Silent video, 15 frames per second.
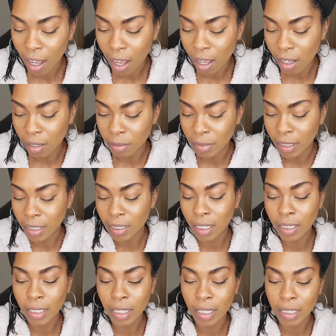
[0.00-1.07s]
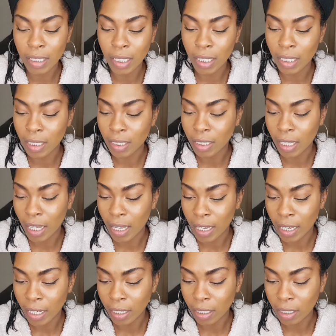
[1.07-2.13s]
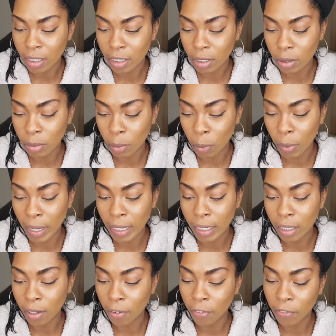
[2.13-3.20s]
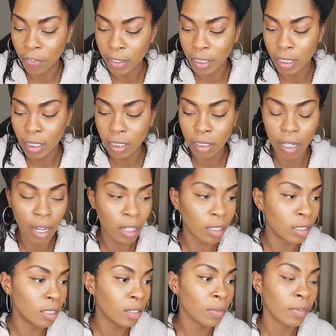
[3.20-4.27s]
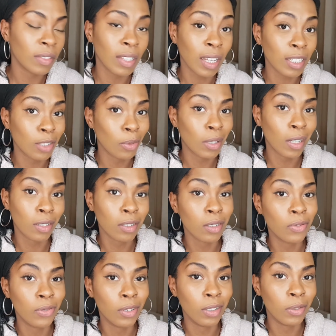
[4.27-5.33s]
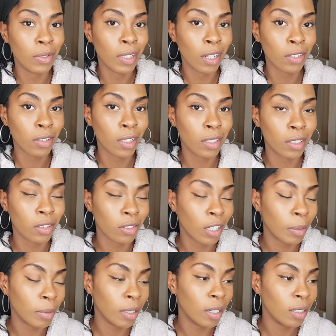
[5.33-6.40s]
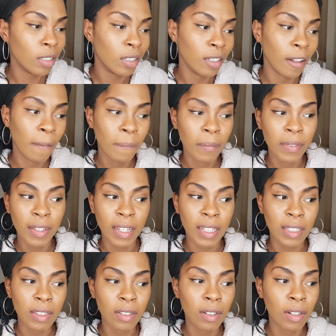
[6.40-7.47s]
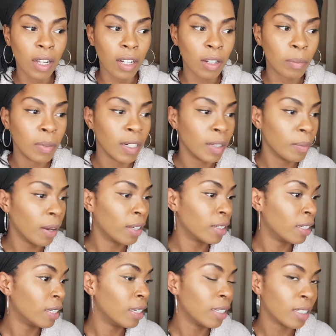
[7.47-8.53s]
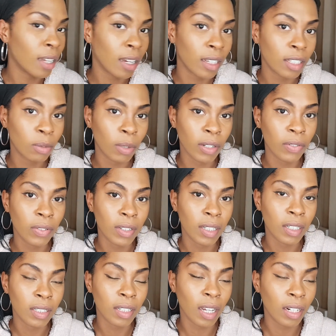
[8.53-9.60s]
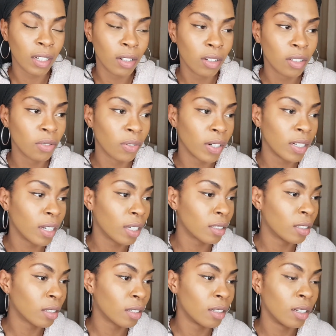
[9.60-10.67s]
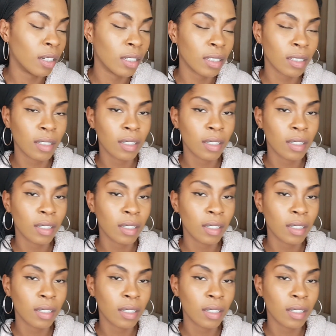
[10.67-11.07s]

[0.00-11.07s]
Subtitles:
It says it is a suede finish, and that's the word I was looking for when I was trying to describe it earlier. It's not like completely matte, it is like a suede finish, and it looks really nice to skin like.